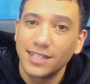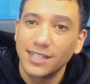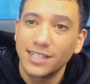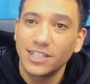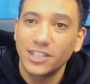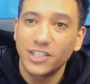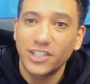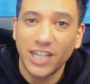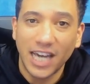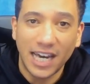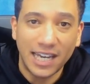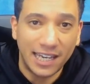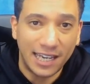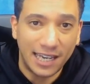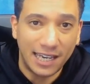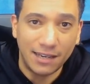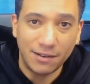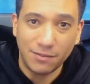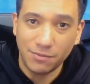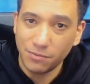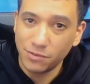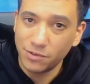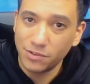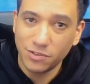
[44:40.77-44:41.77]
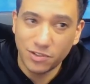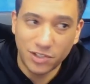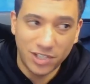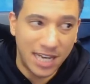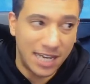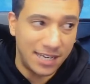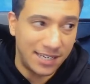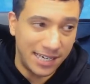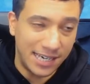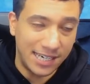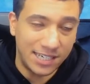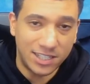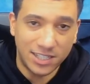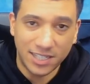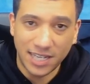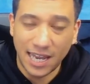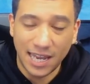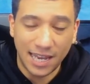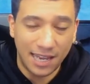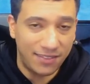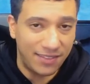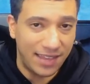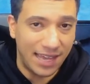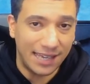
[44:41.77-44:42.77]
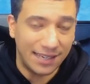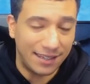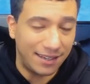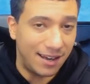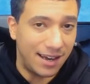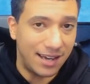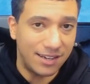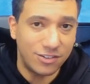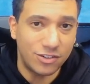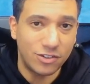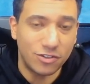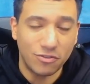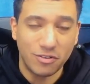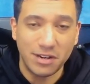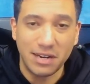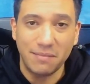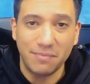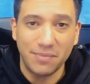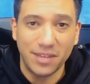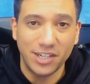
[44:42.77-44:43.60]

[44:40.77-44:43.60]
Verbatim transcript: As Shanny did say in that live stream,